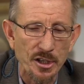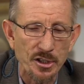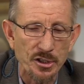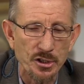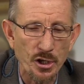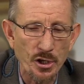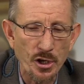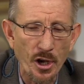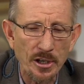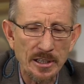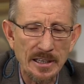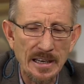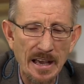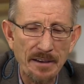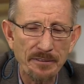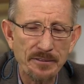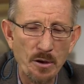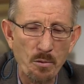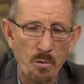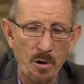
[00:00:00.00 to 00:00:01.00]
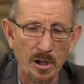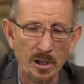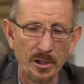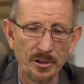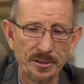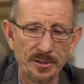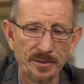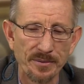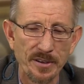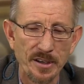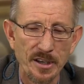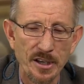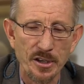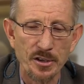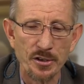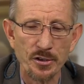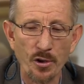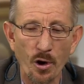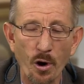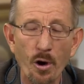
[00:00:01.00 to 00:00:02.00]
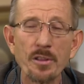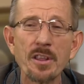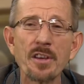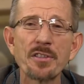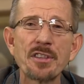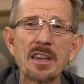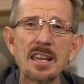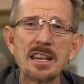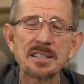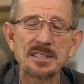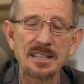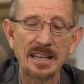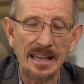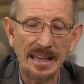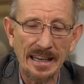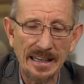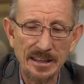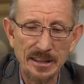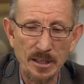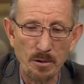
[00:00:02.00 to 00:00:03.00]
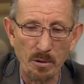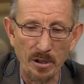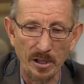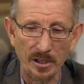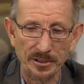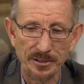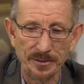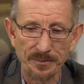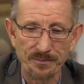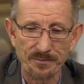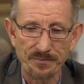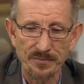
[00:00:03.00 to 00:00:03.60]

do not love the world, nor the things in the world.